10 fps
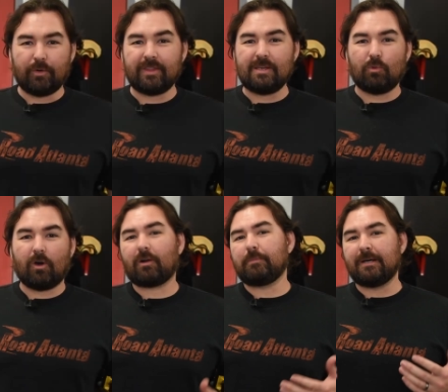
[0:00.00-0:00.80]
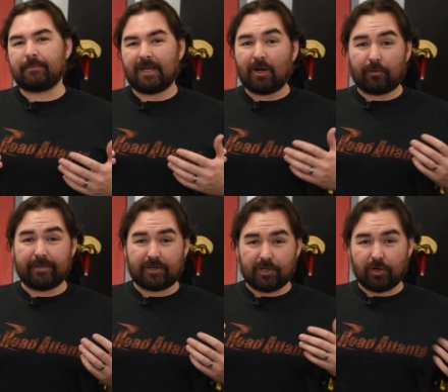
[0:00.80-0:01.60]
With the water pump out of
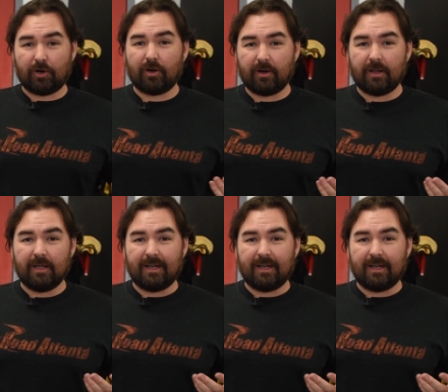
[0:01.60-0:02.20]
the car,